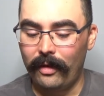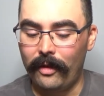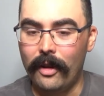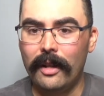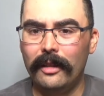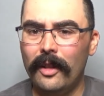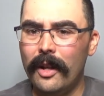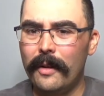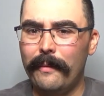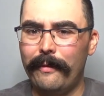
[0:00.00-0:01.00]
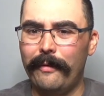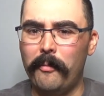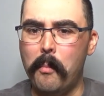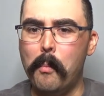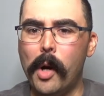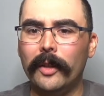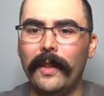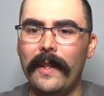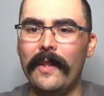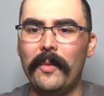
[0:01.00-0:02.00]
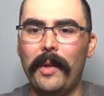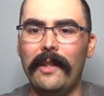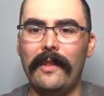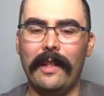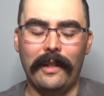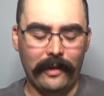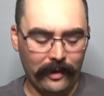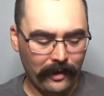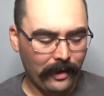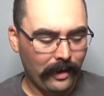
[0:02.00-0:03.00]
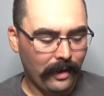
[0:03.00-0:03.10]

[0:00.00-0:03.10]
not a lot of multi-species